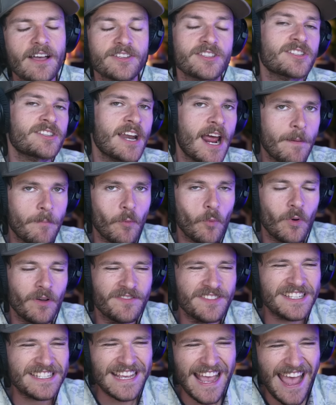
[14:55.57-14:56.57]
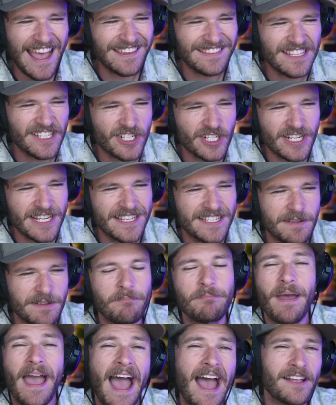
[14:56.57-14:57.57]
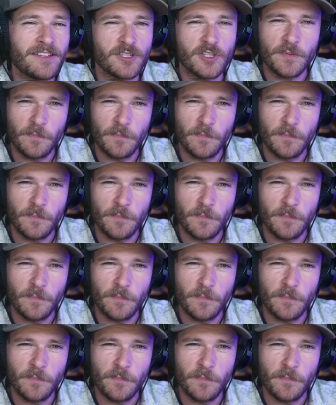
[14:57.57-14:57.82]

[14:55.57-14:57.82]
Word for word: a sniper wolf saying that she is a bad